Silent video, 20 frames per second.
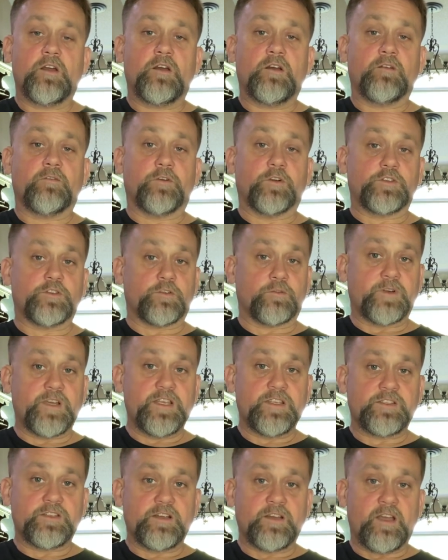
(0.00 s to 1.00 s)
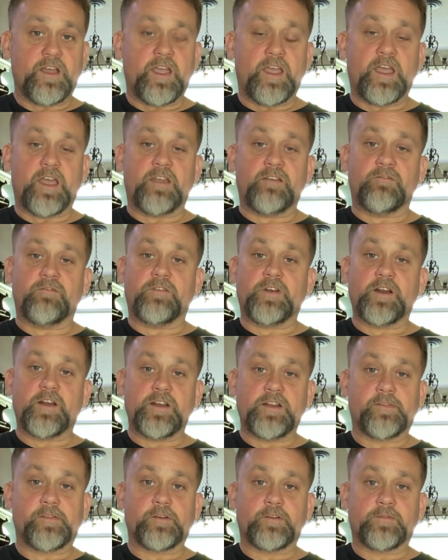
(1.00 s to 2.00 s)
for Theresa and very
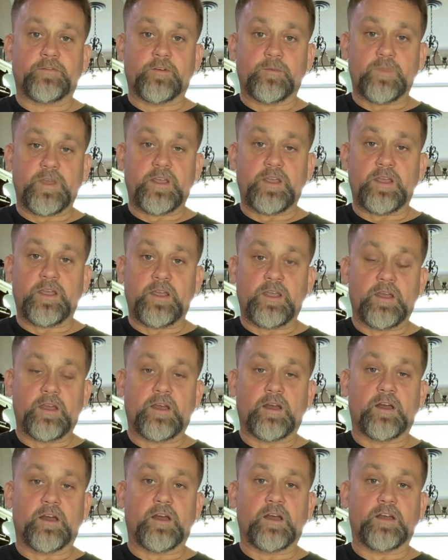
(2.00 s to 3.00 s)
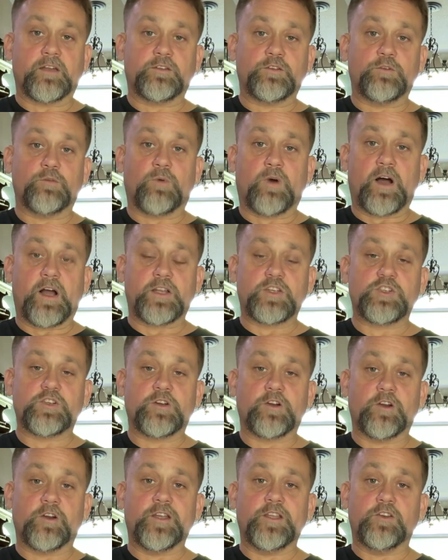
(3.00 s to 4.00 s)
difficult for me to watch
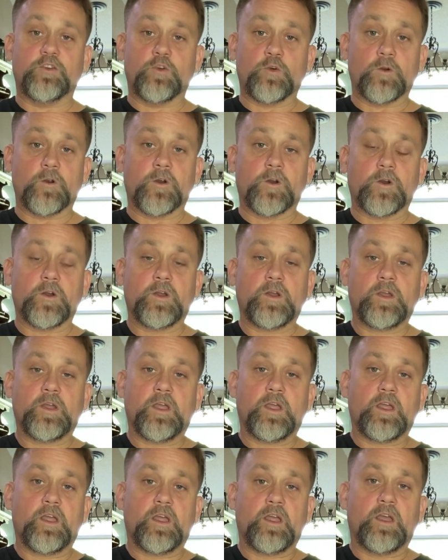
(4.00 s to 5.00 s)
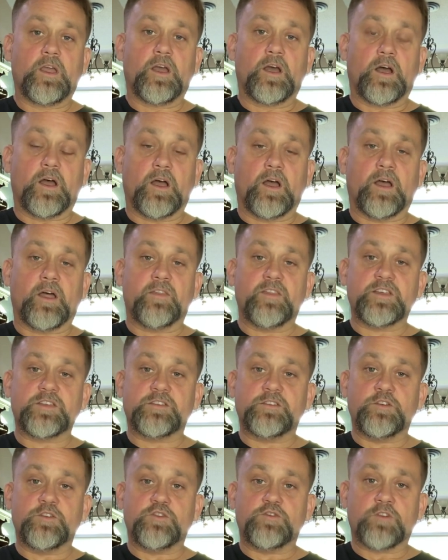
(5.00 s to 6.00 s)
her endure. This
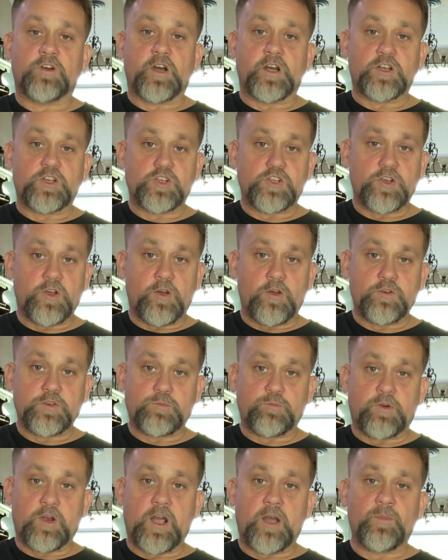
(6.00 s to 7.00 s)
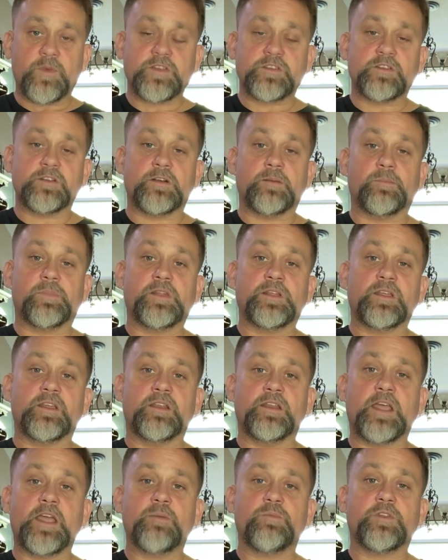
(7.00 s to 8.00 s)
new drug shows promise in
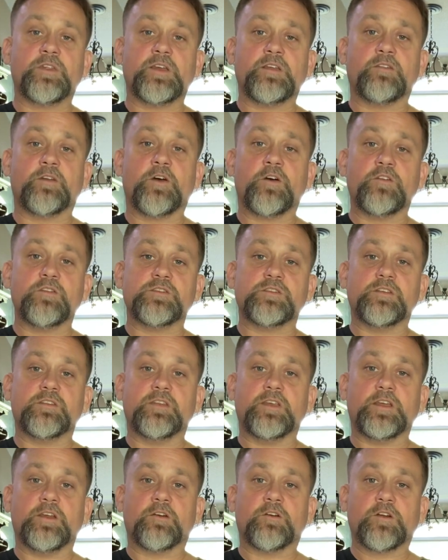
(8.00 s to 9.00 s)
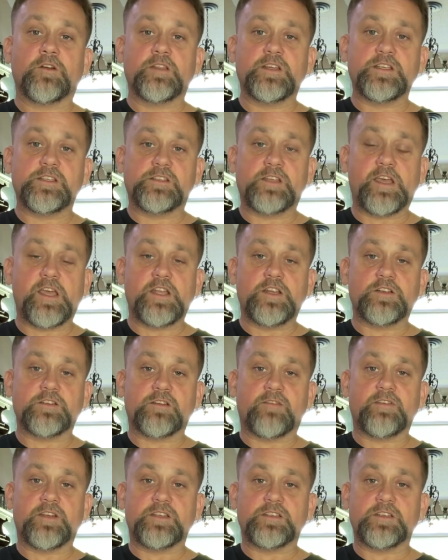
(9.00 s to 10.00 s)
enabling those in the early stages
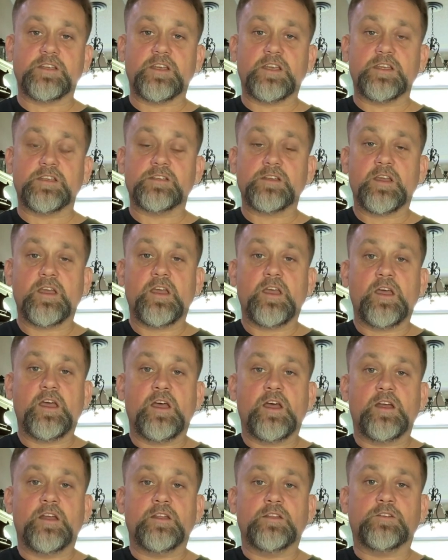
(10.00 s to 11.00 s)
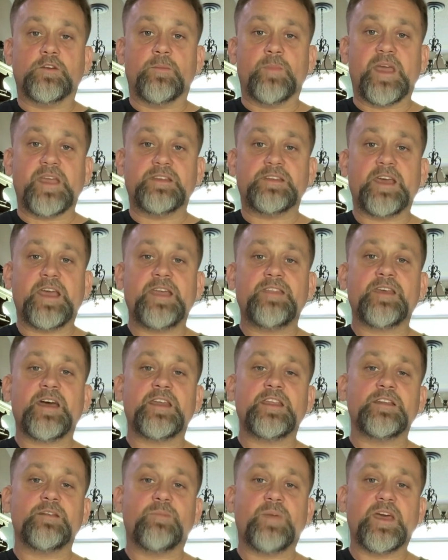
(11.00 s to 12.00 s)
of the disease to maintain that
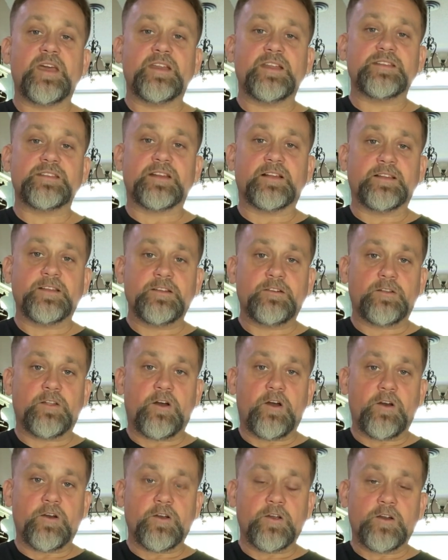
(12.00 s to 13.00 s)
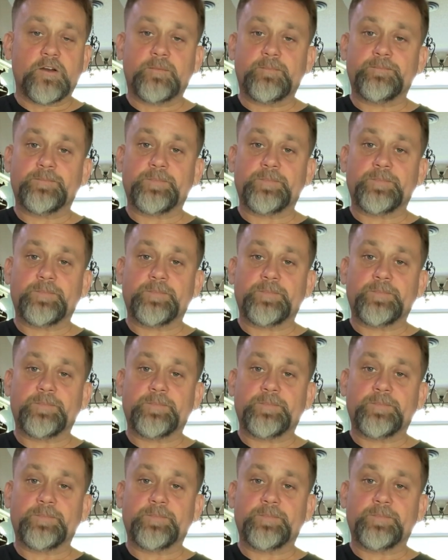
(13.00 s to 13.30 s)
independence a little longer.